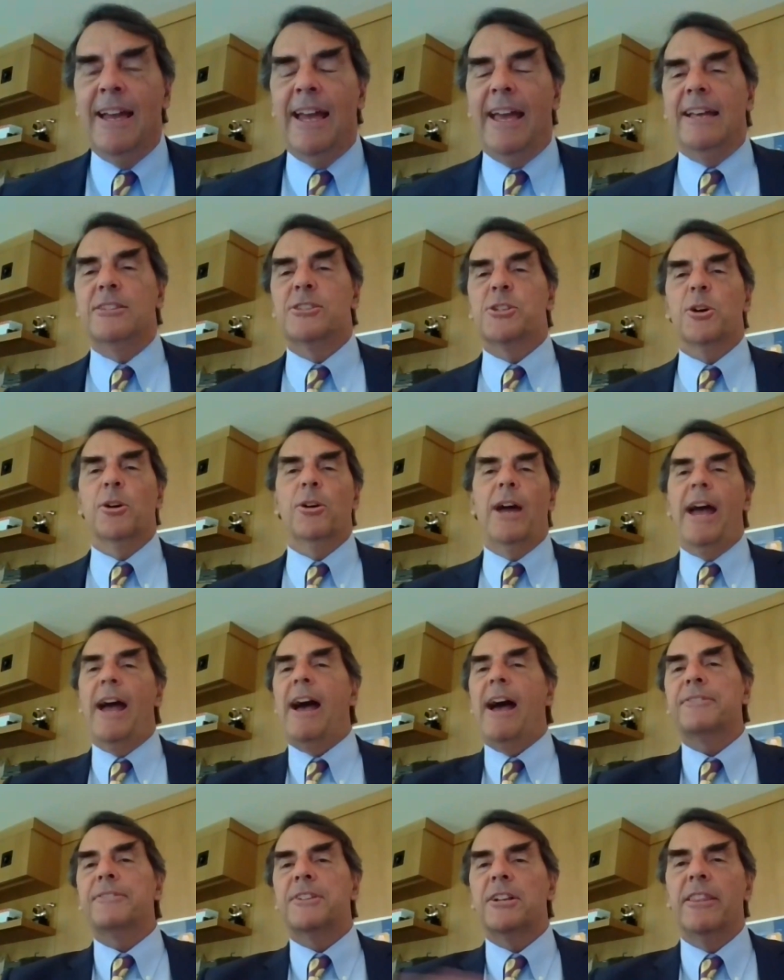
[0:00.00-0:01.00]
And so
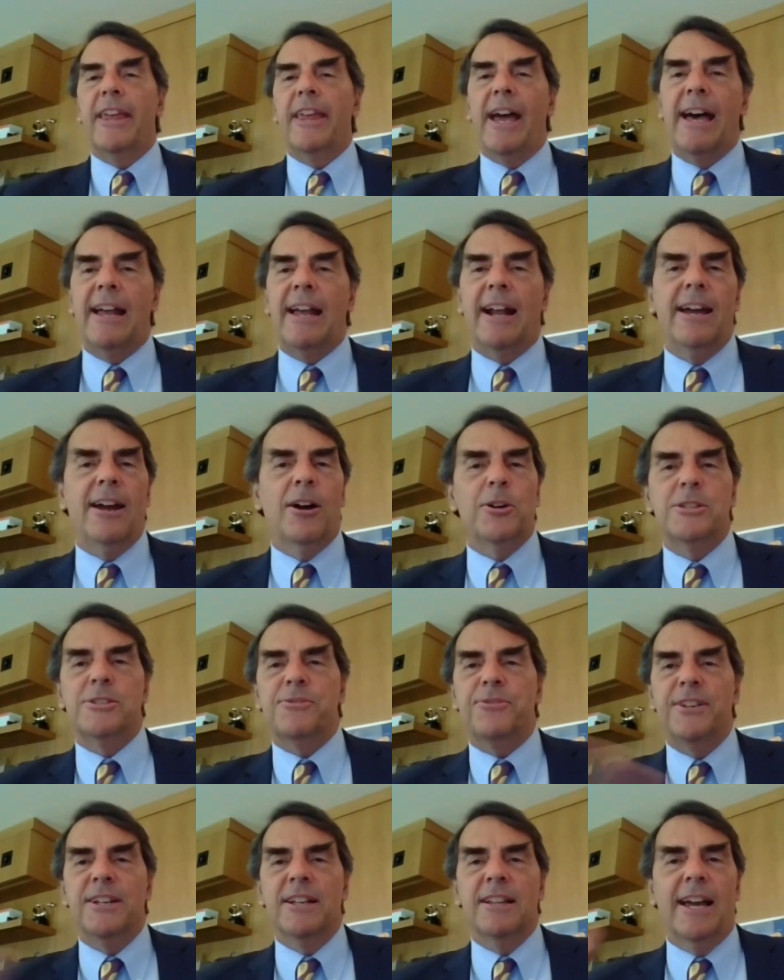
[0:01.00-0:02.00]
after that, I always
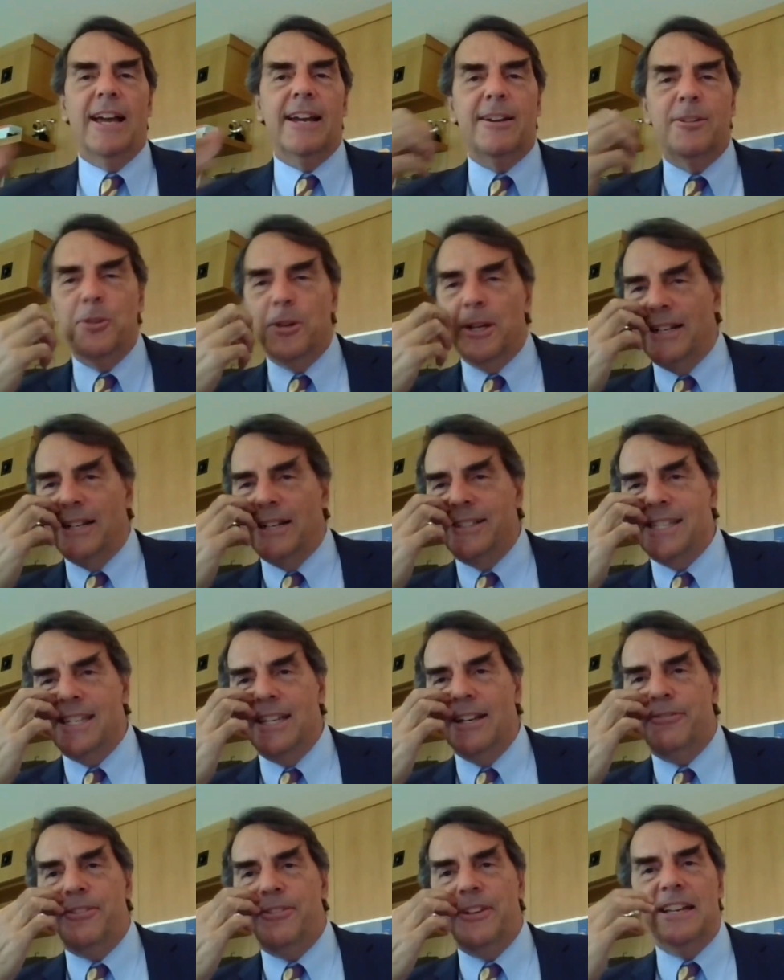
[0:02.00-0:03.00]
feel like when I see
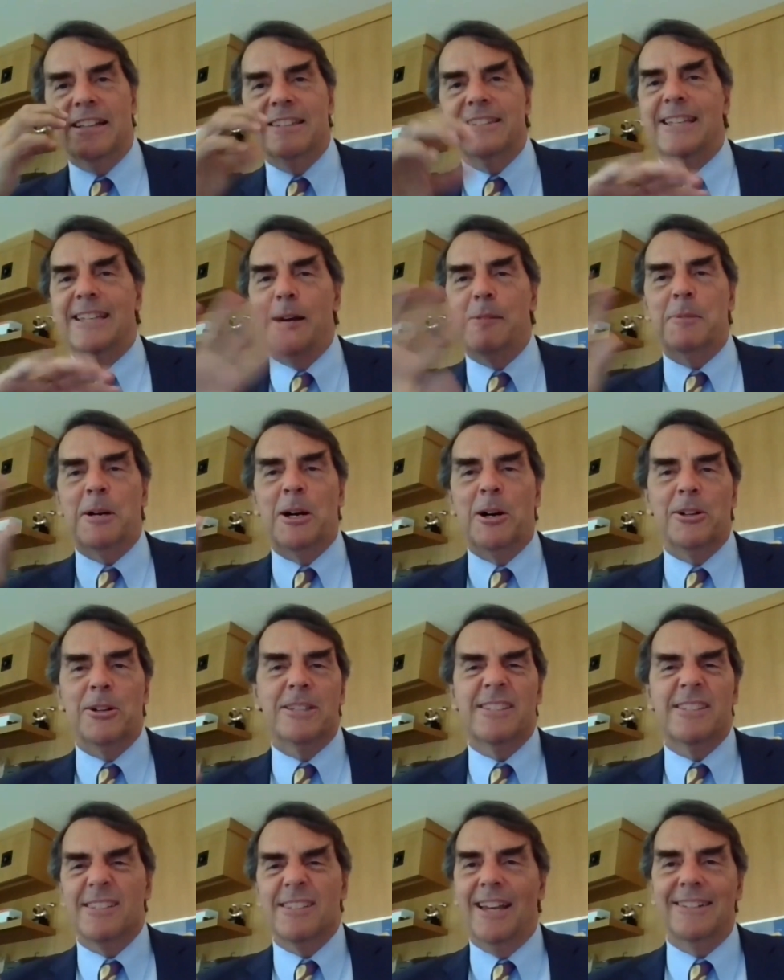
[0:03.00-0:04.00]
a failed demo,
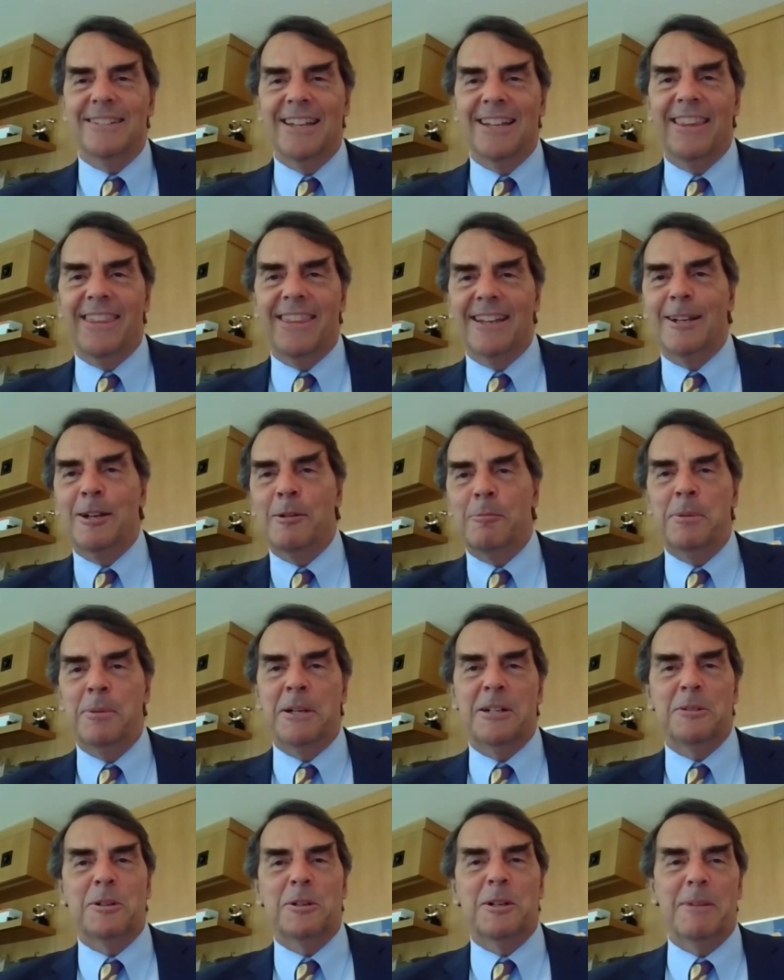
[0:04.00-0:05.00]
it's like nothing
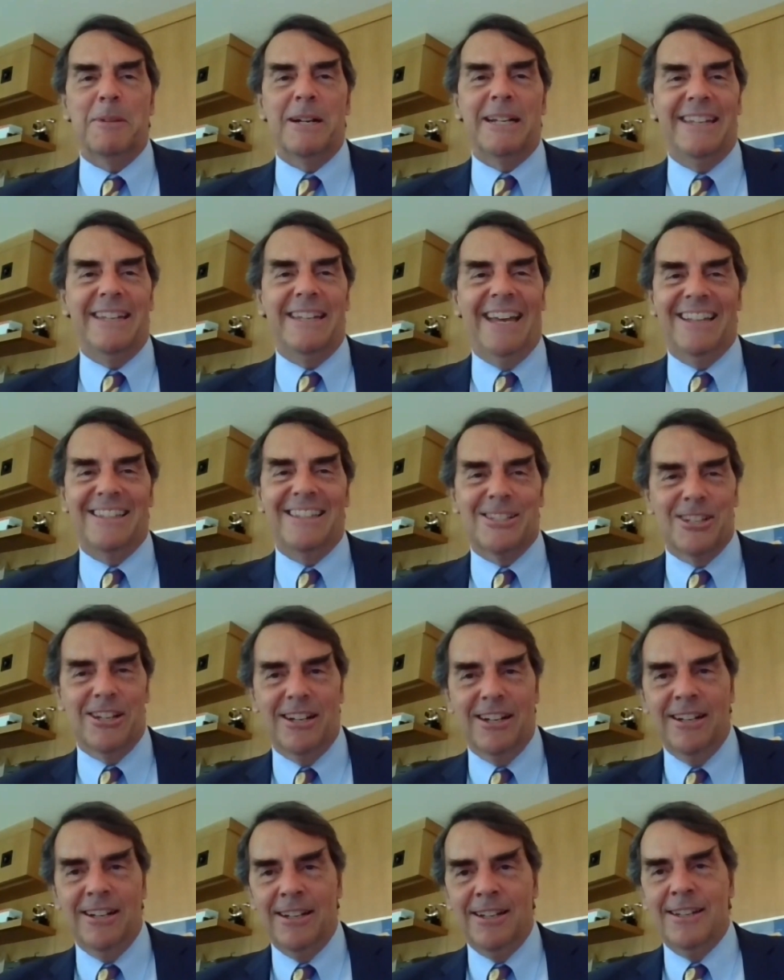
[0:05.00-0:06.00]
compared to what my dad saw.